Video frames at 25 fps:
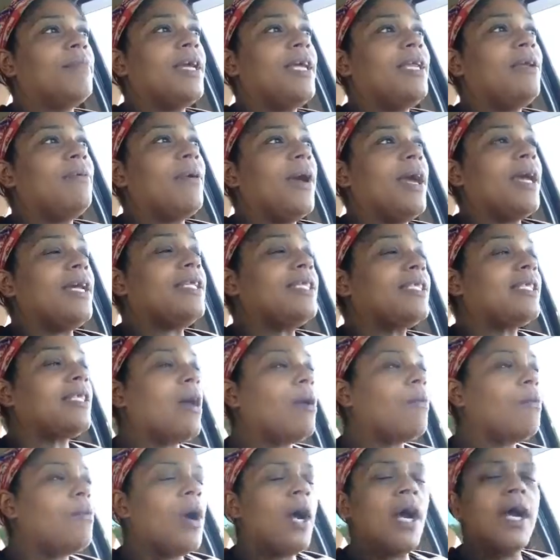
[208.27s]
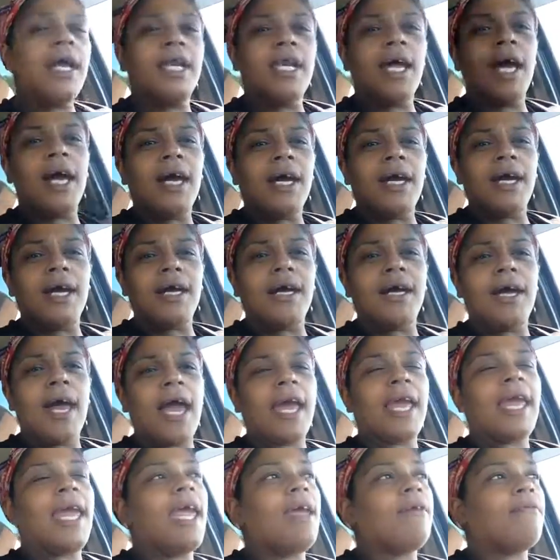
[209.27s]
Anyway, someone,
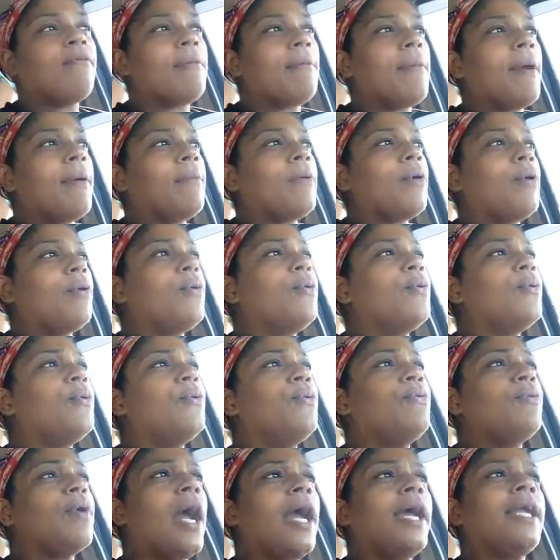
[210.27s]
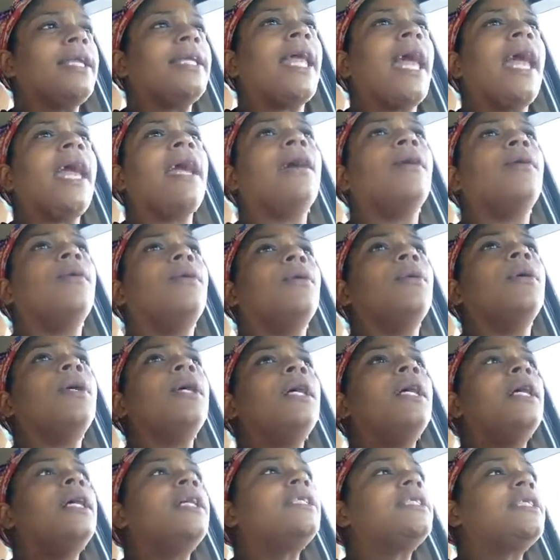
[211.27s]
I can't remember who right now,
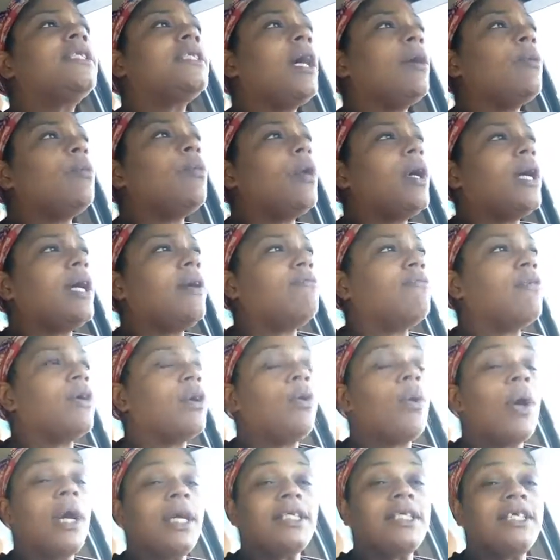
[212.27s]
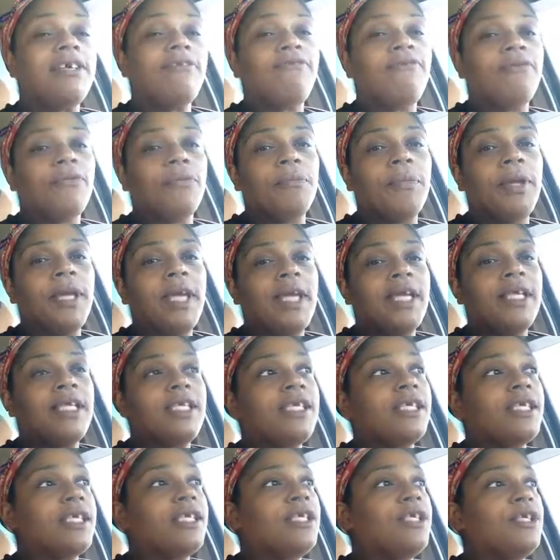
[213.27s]
someone requested for
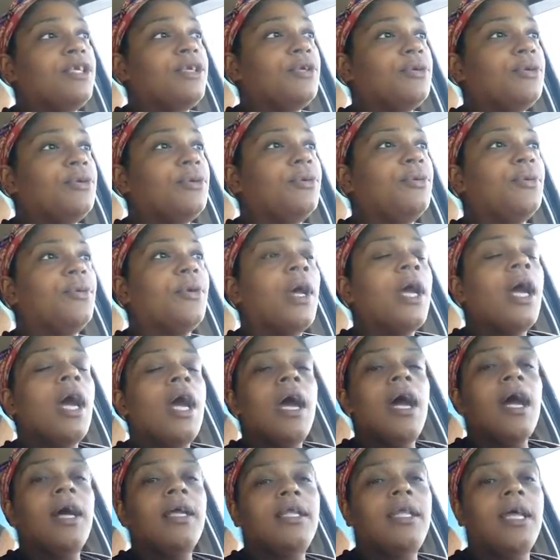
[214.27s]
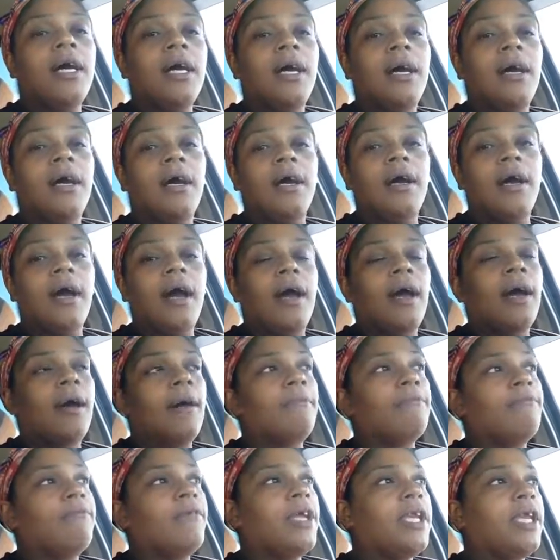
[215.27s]
me to do the
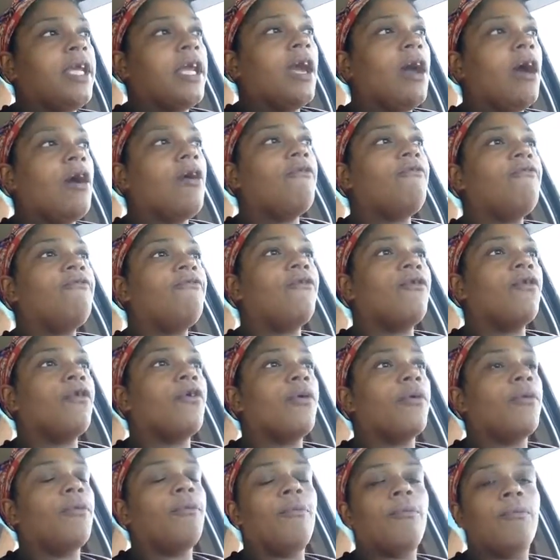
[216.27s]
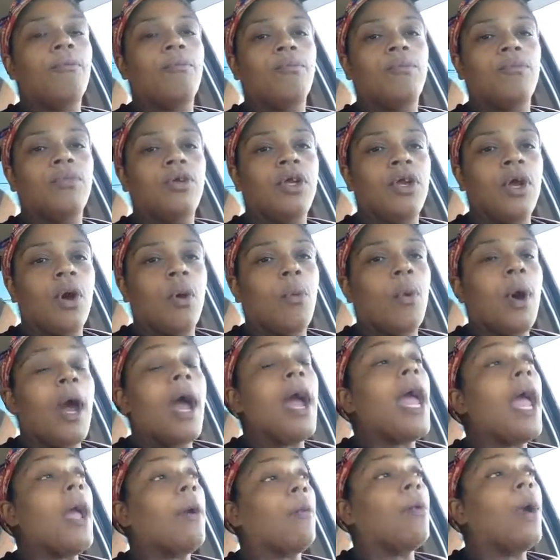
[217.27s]
video for
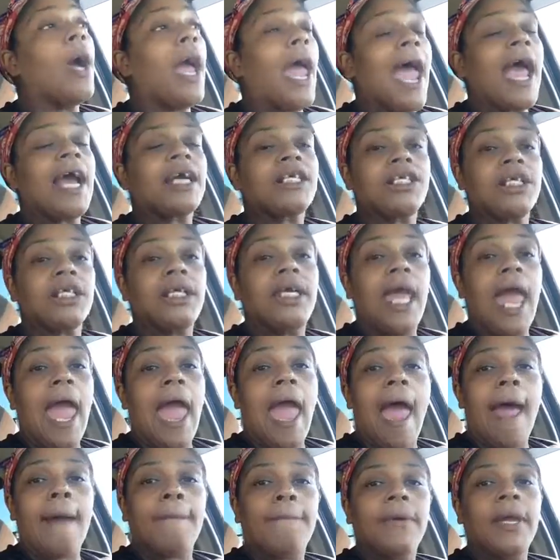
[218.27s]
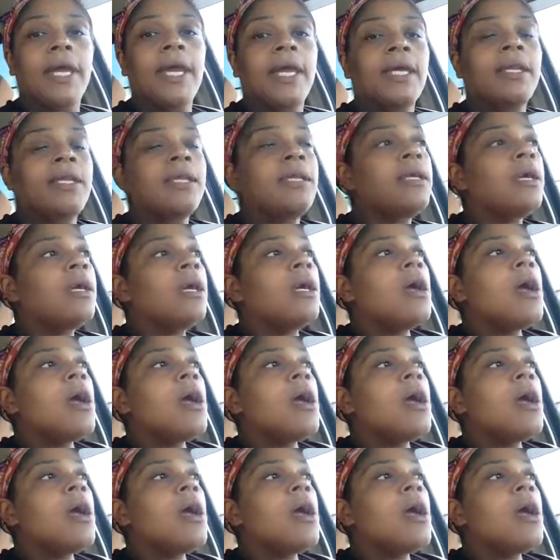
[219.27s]
what actually happened,